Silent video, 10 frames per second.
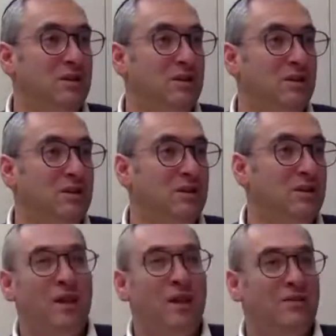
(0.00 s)
If
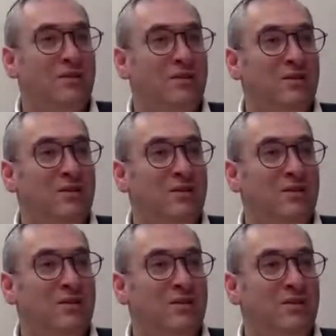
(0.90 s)
we didn't see
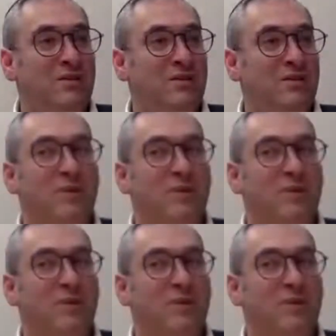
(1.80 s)
this as much when